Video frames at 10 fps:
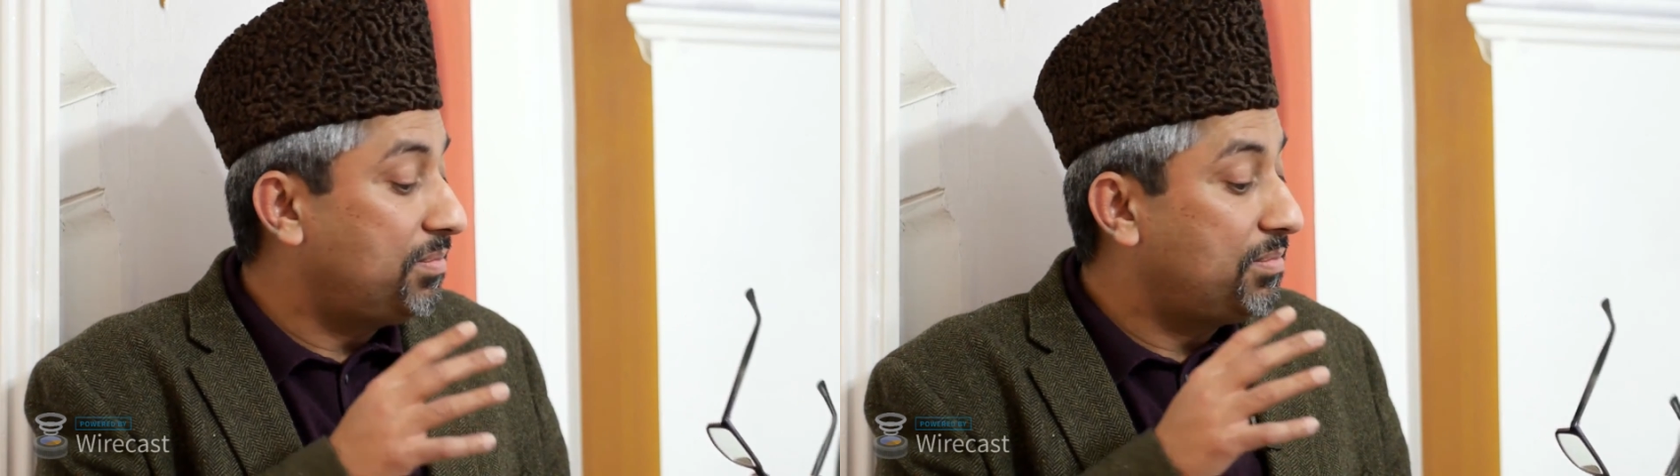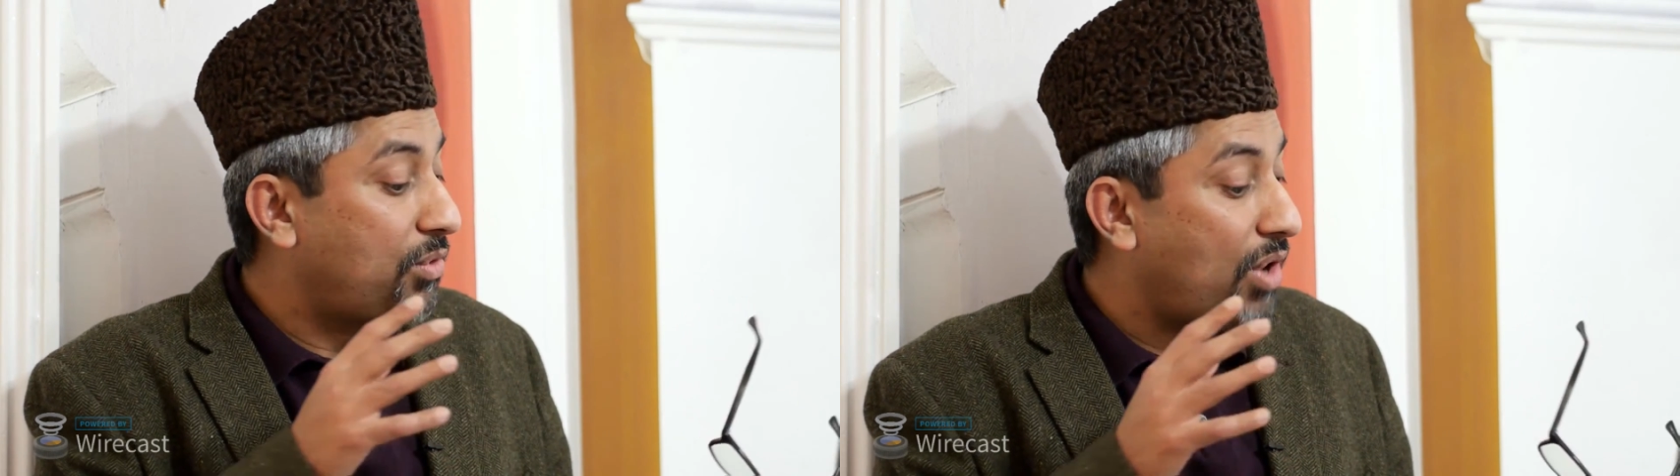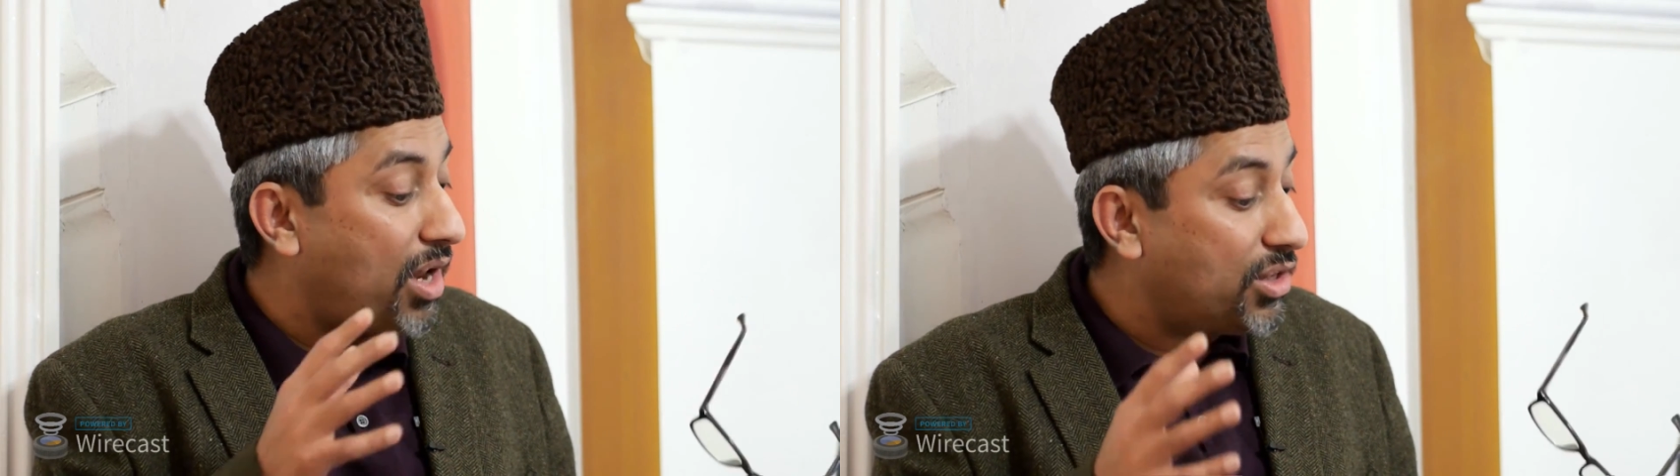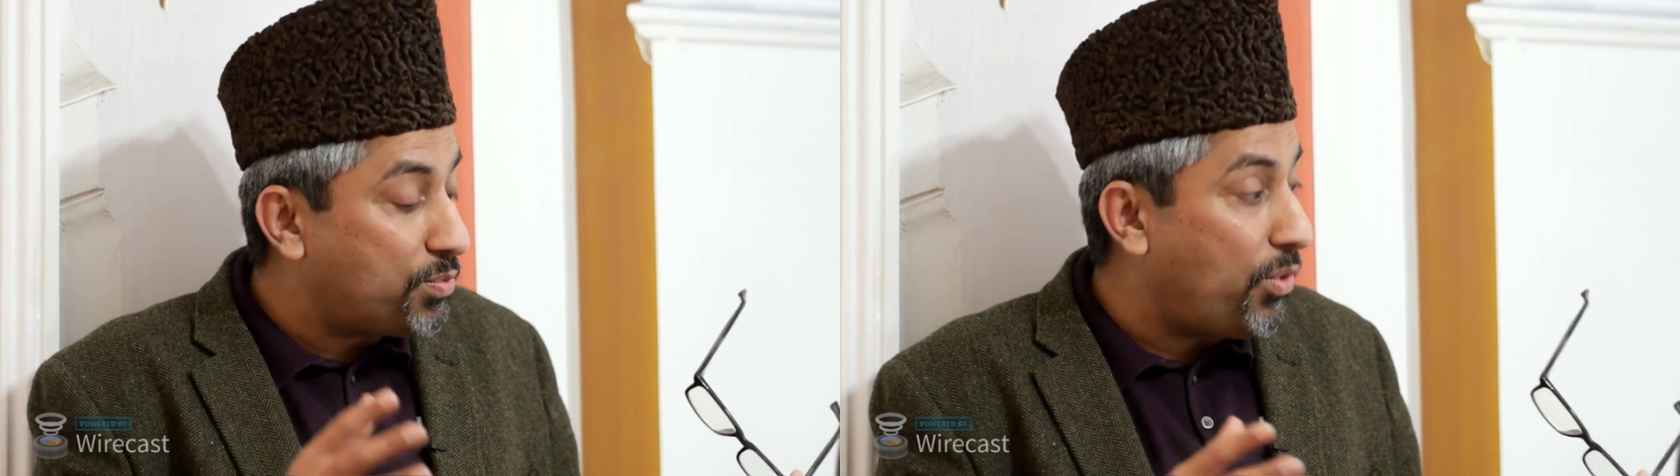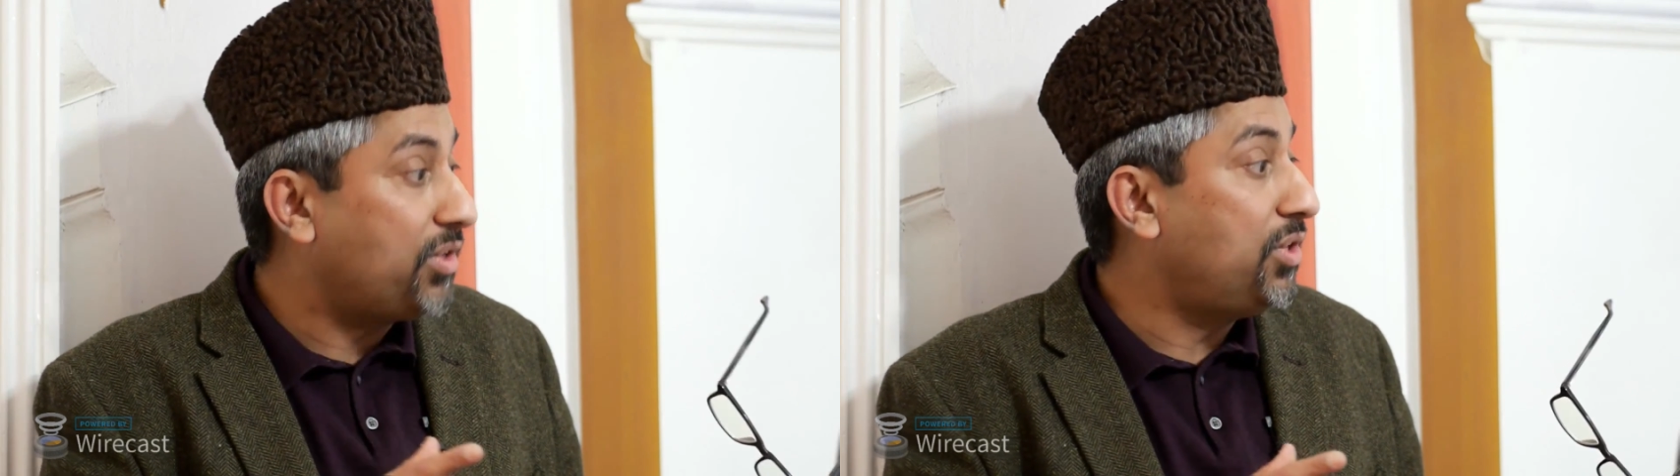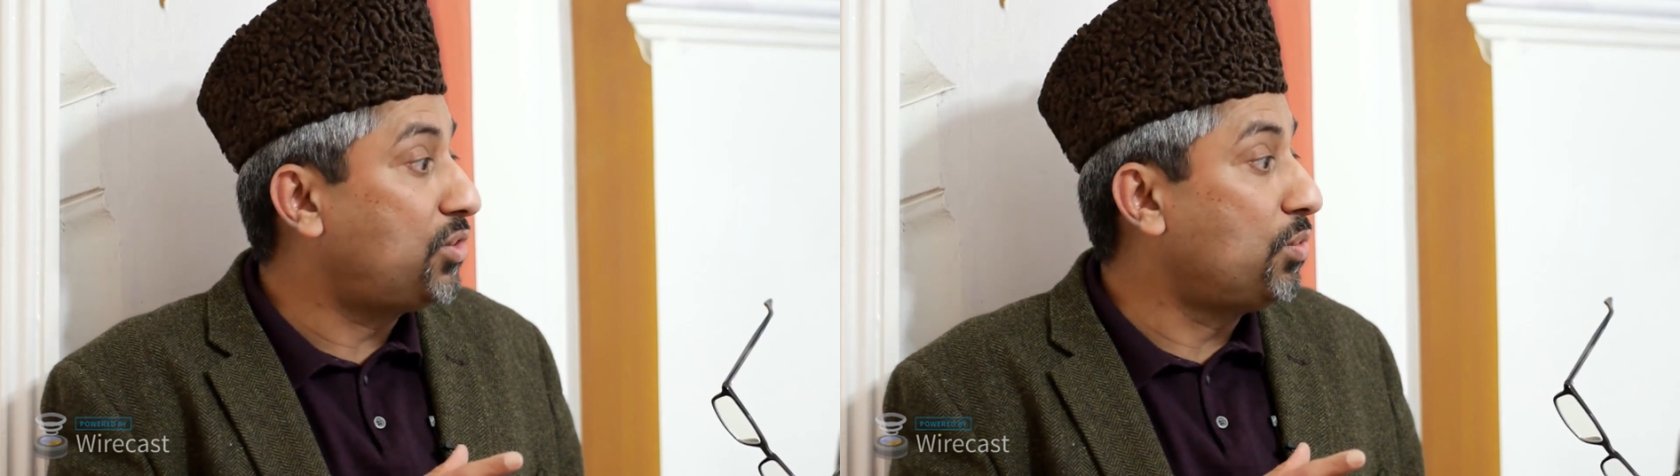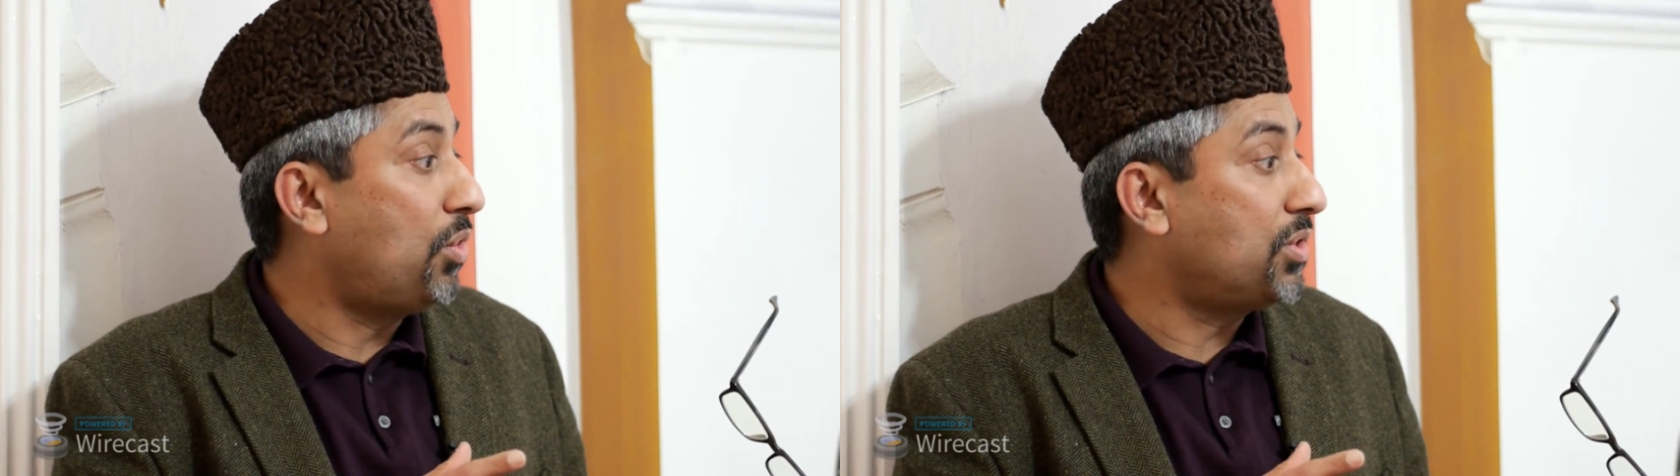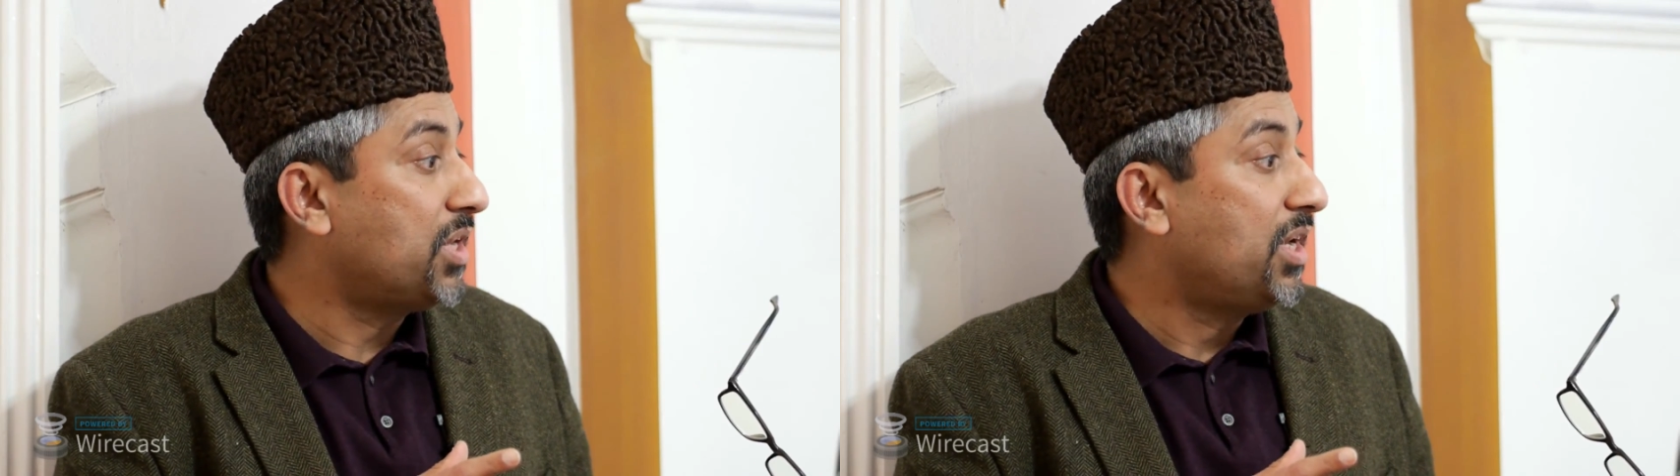Quran is pointing
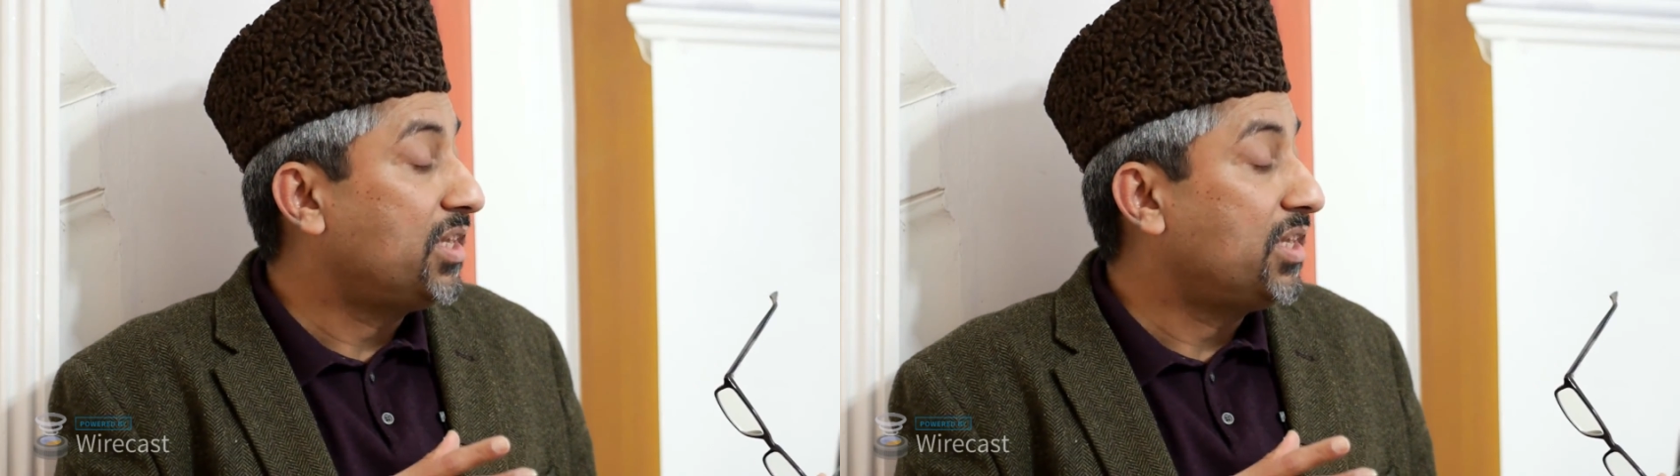towards,